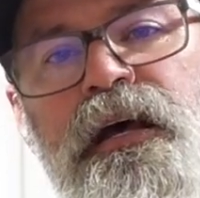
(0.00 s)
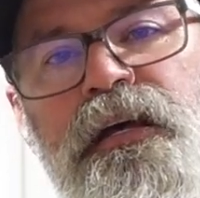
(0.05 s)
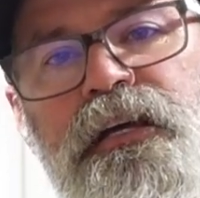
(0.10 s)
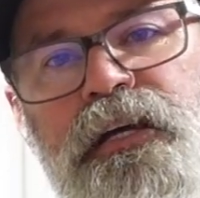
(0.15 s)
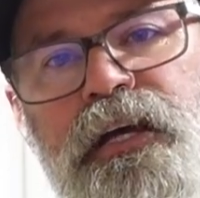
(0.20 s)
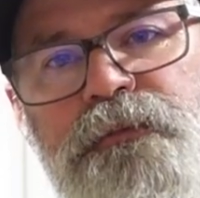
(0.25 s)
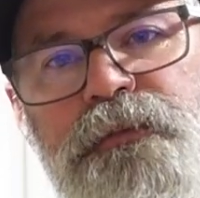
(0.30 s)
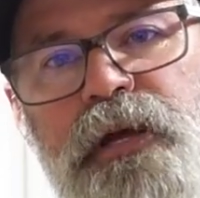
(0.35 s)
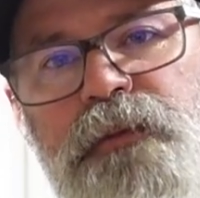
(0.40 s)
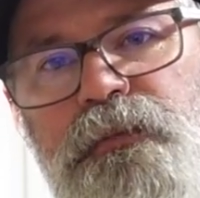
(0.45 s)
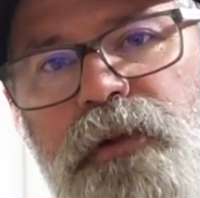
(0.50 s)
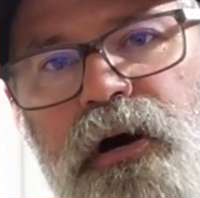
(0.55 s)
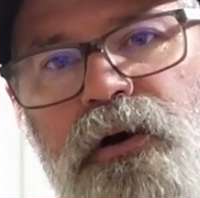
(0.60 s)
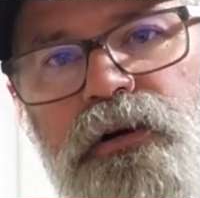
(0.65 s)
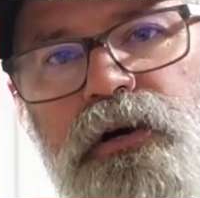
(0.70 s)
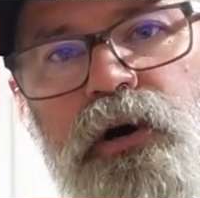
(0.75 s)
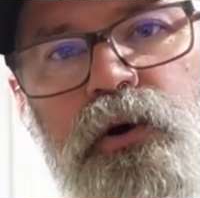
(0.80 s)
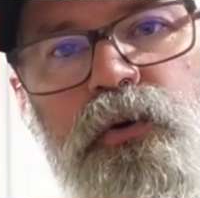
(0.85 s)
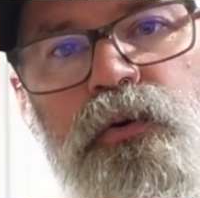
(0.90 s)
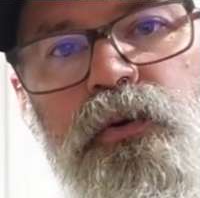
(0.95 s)

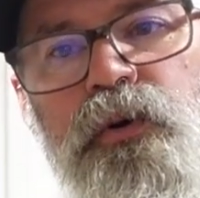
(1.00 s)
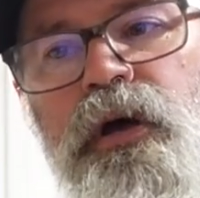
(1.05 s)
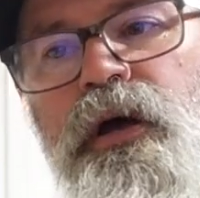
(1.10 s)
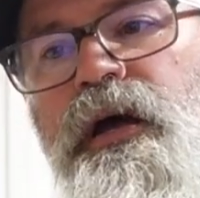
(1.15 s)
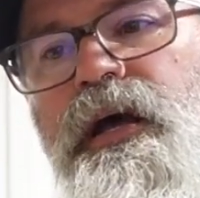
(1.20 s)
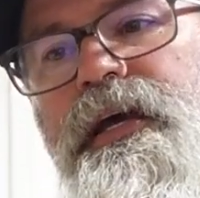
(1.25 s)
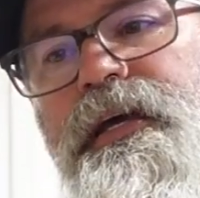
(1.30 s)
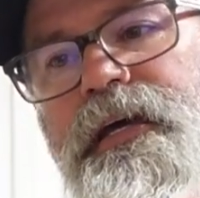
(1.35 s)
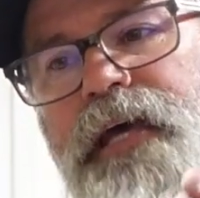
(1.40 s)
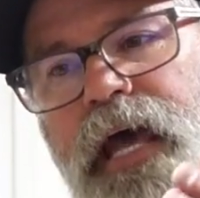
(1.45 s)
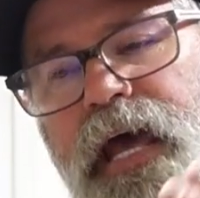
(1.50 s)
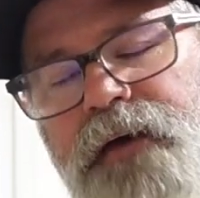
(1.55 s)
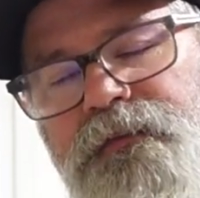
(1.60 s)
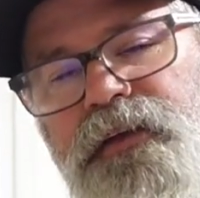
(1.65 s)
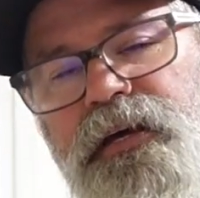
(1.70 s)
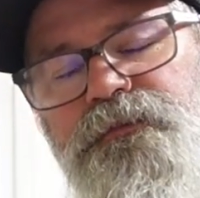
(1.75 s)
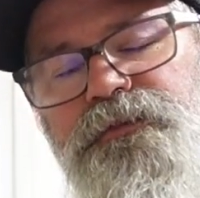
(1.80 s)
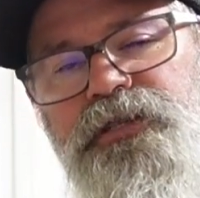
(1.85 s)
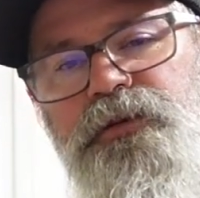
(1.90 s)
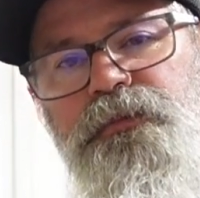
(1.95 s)
Kemimoto gave
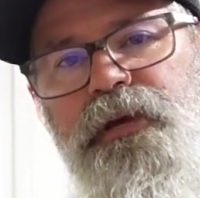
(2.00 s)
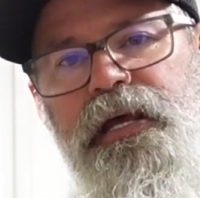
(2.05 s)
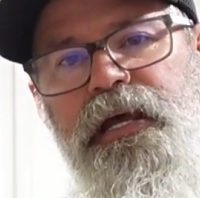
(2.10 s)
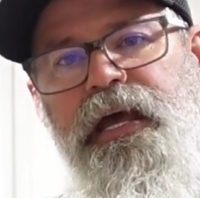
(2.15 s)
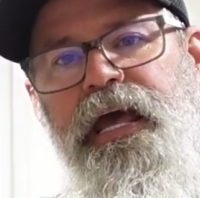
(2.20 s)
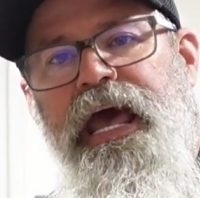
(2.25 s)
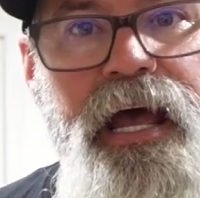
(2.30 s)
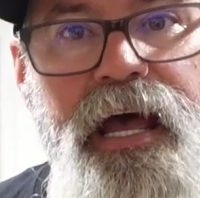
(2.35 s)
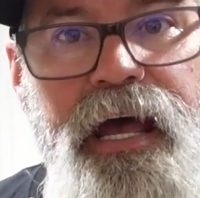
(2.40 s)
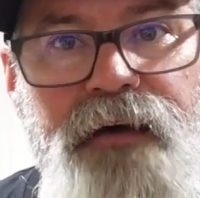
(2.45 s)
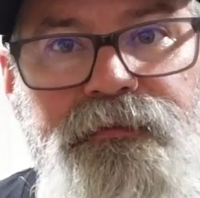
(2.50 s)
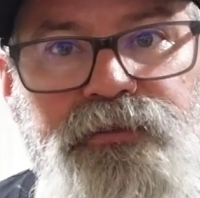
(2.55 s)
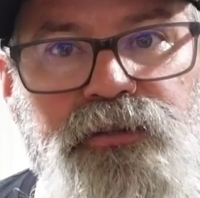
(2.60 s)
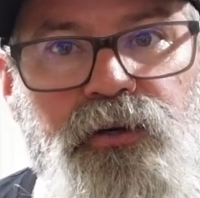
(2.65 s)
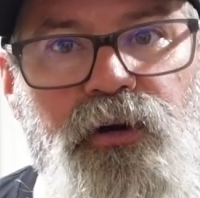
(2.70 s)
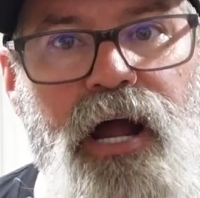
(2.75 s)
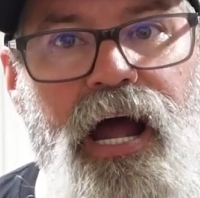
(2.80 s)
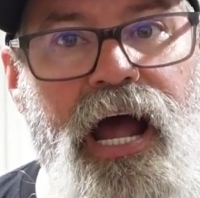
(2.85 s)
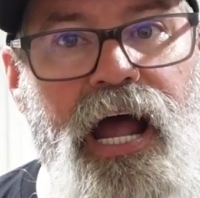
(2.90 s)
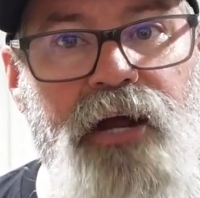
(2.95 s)
them to me
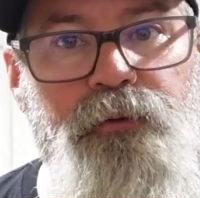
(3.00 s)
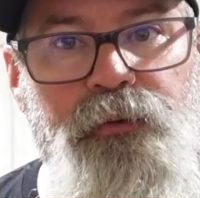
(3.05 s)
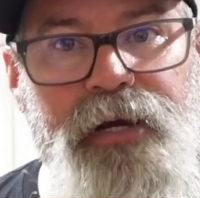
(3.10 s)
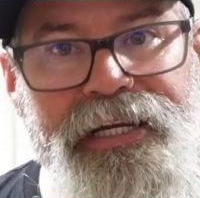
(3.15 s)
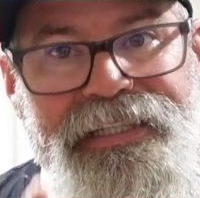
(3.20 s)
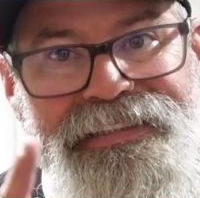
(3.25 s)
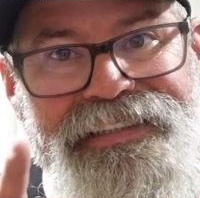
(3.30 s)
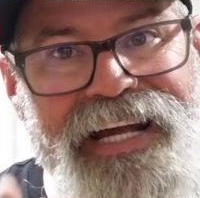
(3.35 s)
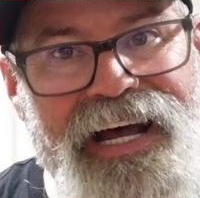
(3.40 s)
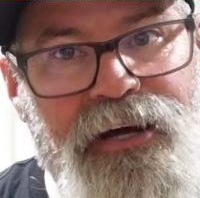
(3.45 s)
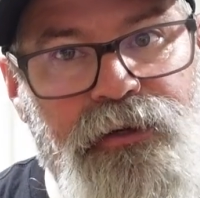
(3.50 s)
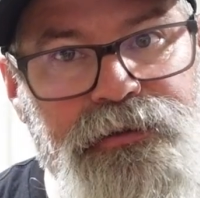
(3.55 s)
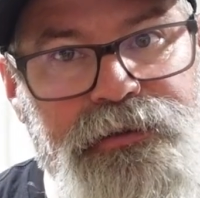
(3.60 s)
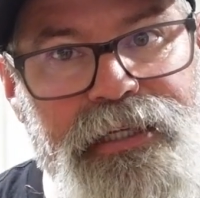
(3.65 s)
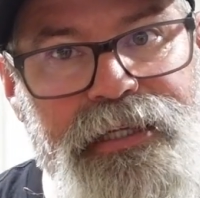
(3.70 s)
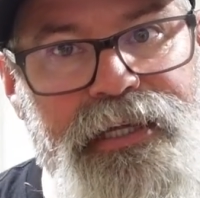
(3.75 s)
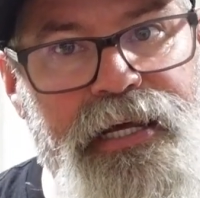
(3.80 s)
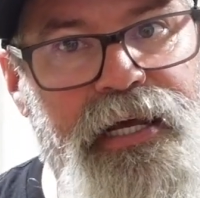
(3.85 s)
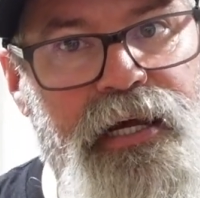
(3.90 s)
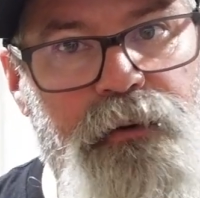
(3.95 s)
after I reached out
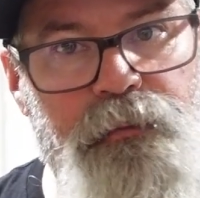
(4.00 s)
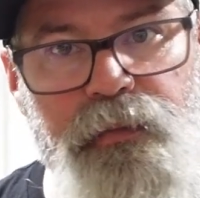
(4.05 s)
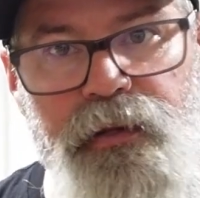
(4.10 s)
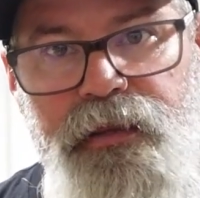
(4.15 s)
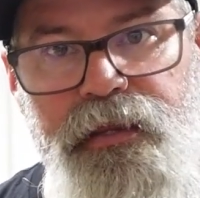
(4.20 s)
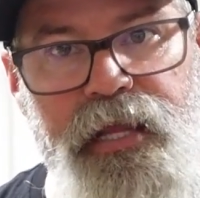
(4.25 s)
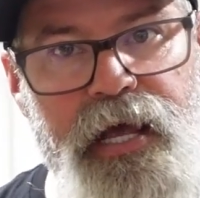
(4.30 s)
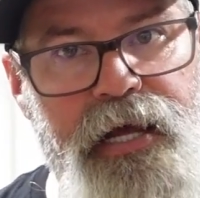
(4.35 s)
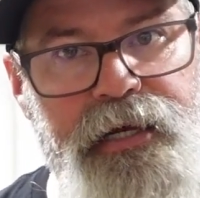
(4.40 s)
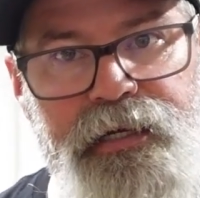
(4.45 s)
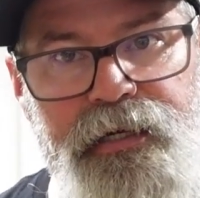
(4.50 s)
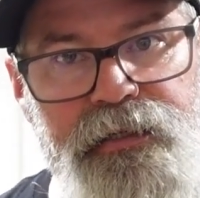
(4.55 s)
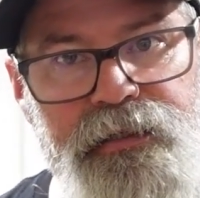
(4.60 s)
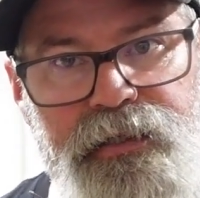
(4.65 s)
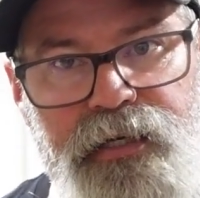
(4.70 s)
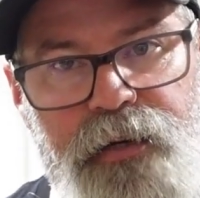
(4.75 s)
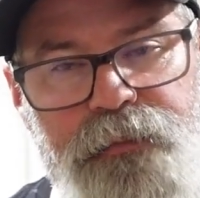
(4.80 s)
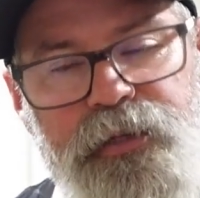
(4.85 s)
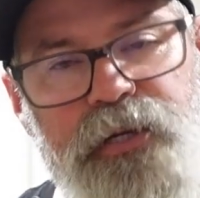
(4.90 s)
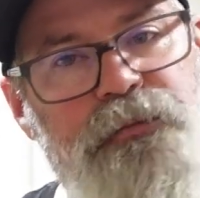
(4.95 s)
to them. They didn't
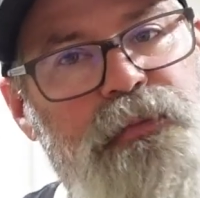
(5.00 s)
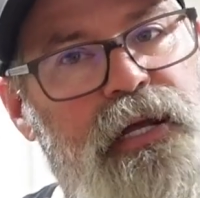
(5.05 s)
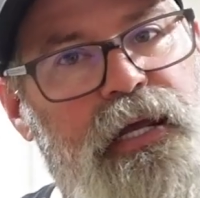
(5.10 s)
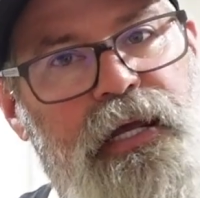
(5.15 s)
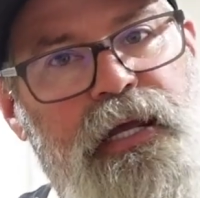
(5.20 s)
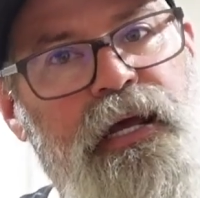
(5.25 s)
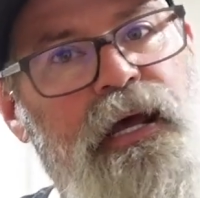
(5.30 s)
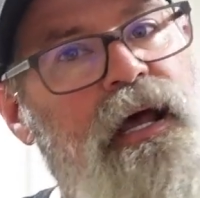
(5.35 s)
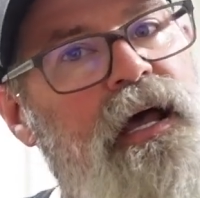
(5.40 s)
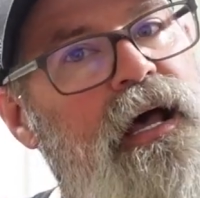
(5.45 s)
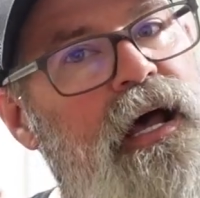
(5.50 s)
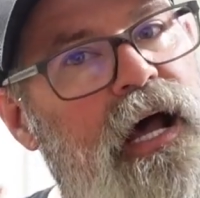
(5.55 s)
come to me.